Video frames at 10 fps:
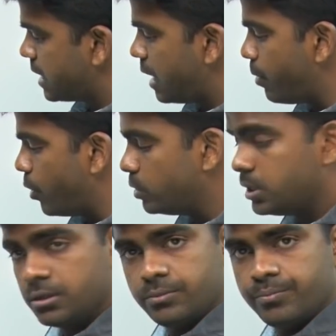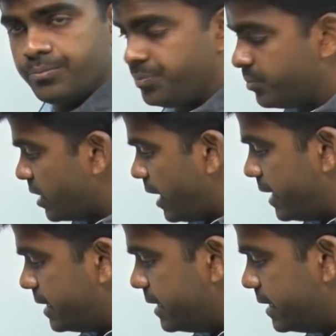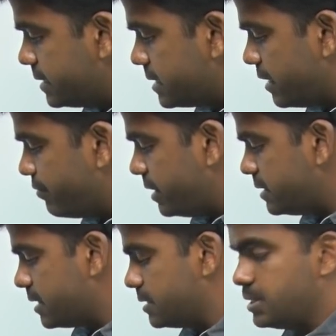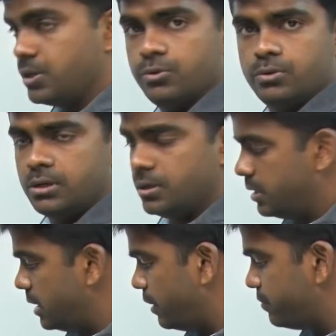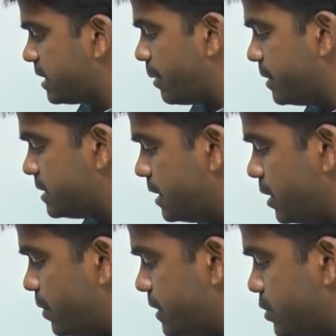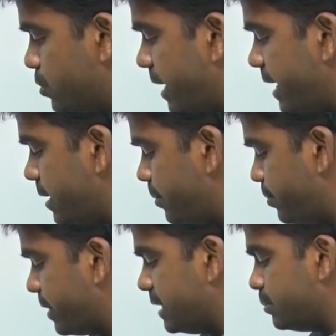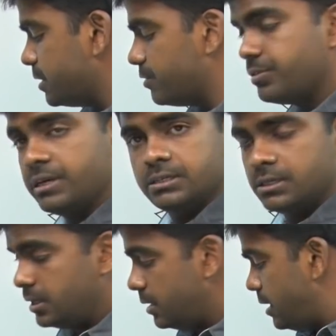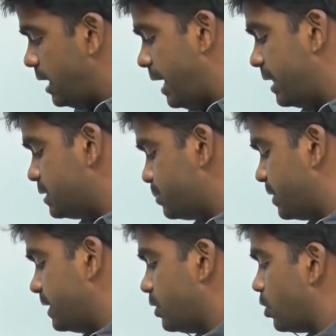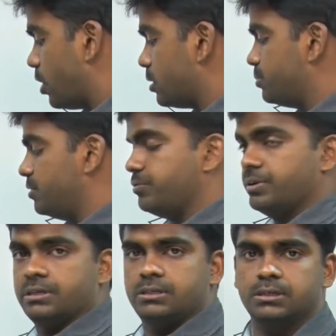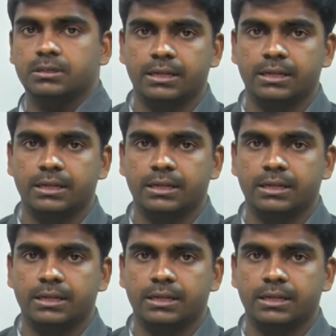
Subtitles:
Come out. And here it is, if else execute. if sum is equals to n, print perfect, else print not perfect.